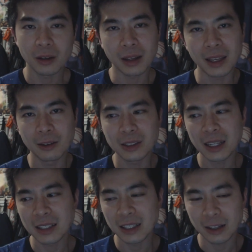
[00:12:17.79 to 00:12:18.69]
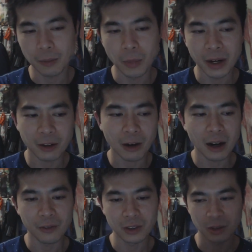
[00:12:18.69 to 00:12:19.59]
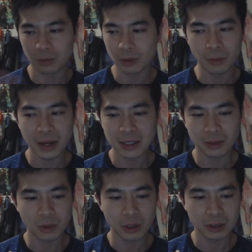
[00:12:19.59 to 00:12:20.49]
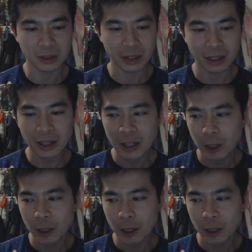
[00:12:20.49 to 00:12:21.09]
like he was saying things like Minecraft is amazing, whereas like